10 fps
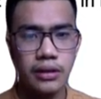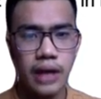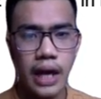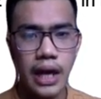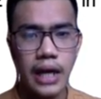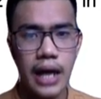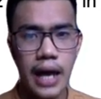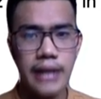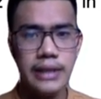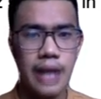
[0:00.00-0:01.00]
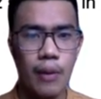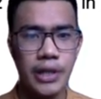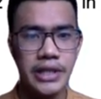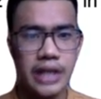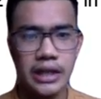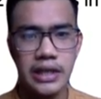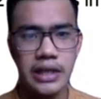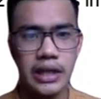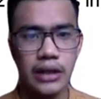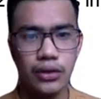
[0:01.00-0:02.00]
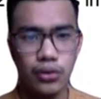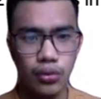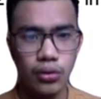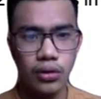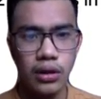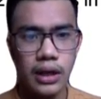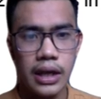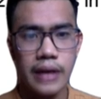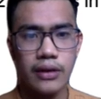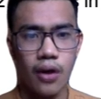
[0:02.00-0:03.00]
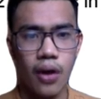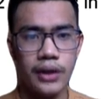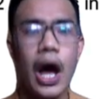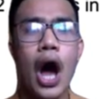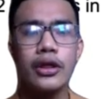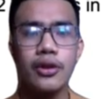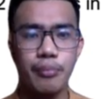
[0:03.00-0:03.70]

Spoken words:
okay, as our statistical tool later on to